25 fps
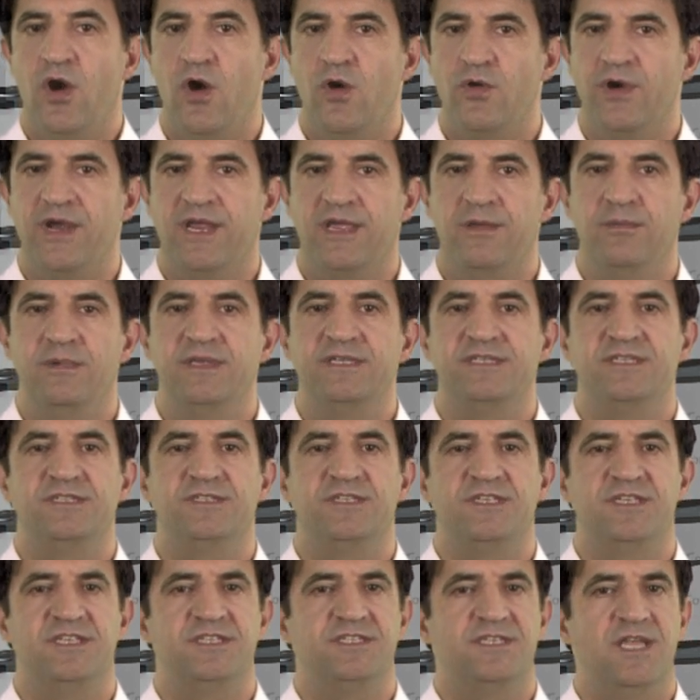Oracle
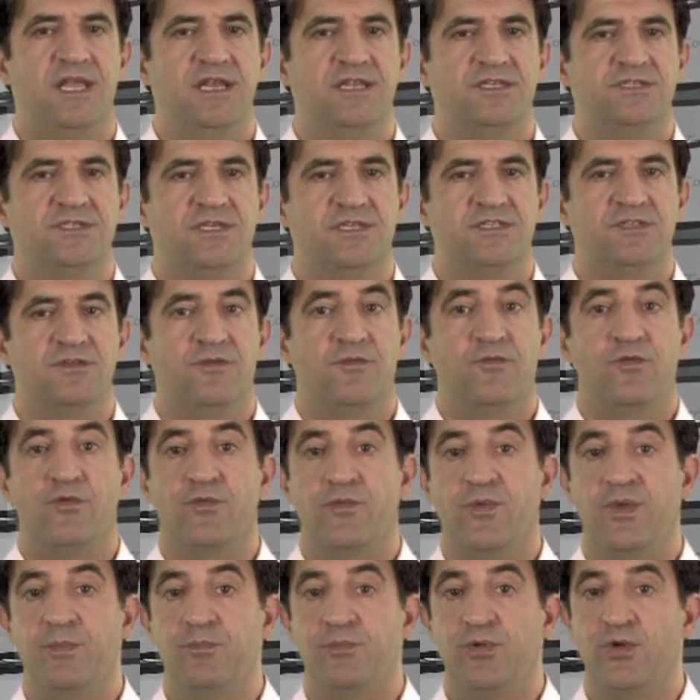Business Intelligence
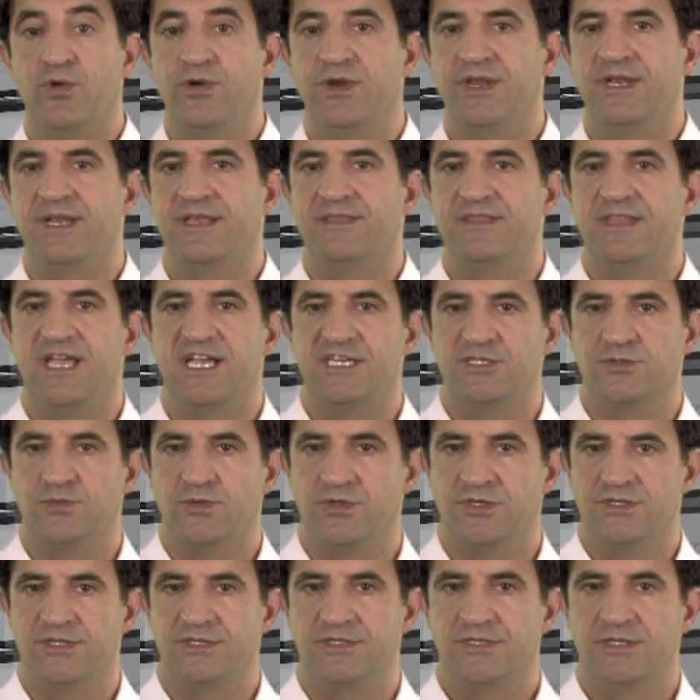for reporting and
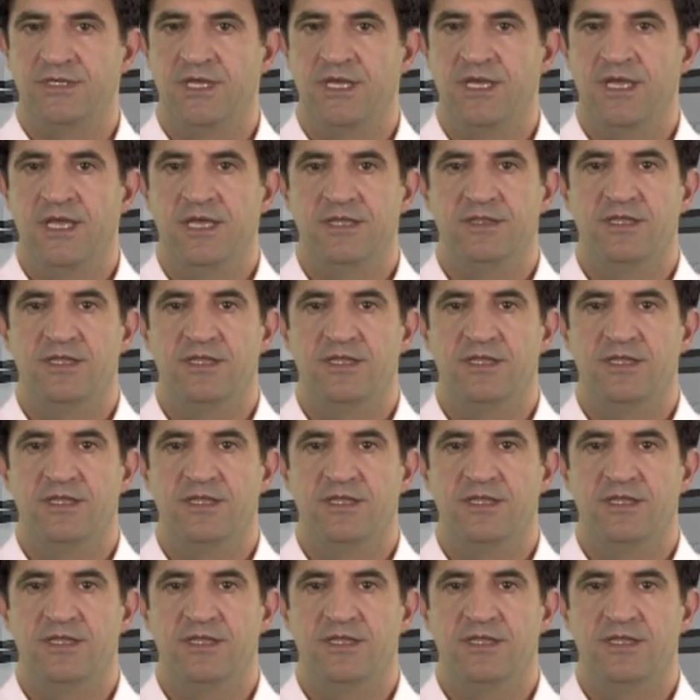dashboards.